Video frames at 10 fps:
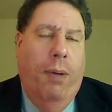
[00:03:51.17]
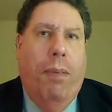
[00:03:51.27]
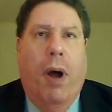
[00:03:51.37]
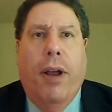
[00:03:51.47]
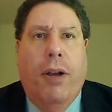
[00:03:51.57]

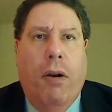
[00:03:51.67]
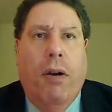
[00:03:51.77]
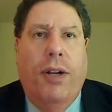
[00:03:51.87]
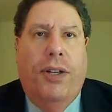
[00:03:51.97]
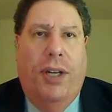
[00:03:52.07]
Buy
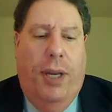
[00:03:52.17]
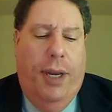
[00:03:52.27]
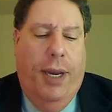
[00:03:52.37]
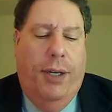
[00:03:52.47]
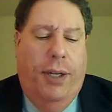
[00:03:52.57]

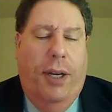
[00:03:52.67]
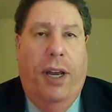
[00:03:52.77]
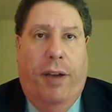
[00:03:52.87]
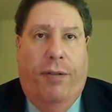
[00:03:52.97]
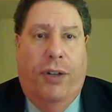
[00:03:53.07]
currency
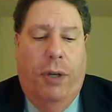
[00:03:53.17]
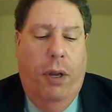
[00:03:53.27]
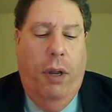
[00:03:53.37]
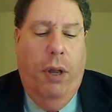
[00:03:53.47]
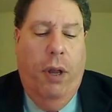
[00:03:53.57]
ETFs.
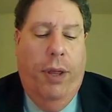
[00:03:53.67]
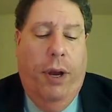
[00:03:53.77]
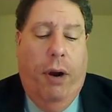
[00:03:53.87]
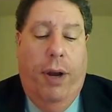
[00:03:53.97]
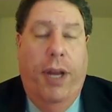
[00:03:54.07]

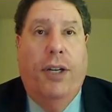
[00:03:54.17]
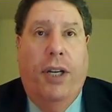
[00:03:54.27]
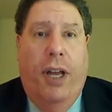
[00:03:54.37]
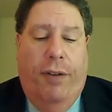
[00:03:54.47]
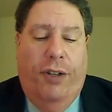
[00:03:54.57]
There are
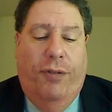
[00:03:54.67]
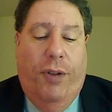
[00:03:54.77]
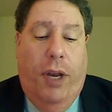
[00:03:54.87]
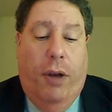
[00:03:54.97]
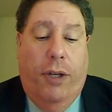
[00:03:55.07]
ETFs for
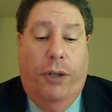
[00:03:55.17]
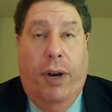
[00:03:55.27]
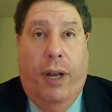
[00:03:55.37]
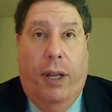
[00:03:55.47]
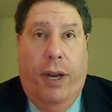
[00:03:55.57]
the
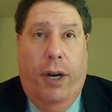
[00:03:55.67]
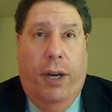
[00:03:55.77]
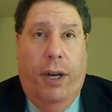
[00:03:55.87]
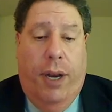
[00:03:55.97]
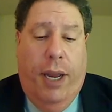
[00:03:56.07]
Australian and
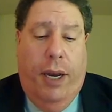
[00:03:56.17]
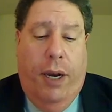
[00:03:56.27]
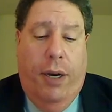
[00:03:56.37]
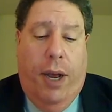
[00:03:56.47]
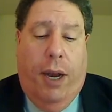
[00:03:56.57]

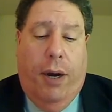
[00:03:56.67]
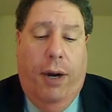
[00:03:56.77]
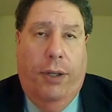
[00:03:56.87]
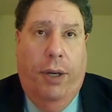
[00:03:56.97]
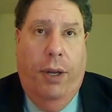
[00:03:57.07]
Canadian
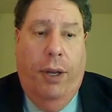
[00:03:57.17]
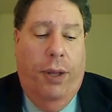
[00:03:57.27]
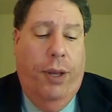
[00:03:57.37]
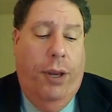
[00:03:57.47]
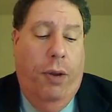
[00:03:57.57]
dollars,
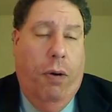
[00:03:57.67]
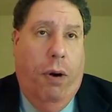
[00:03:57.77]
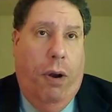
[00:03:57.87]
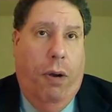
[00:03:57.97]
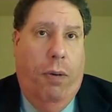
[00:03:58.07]
the
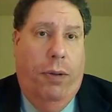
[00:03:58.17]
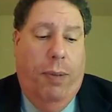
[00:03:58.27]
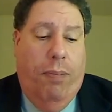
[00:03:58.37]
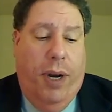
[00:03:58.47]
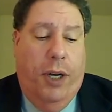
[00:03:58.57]
euro,
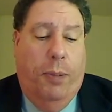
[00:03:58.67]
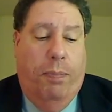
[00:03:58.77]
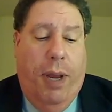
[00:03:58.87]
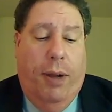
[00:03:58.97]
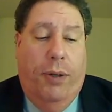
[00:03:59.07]
the
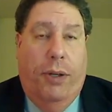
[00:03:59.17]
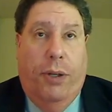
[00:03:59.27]
British pound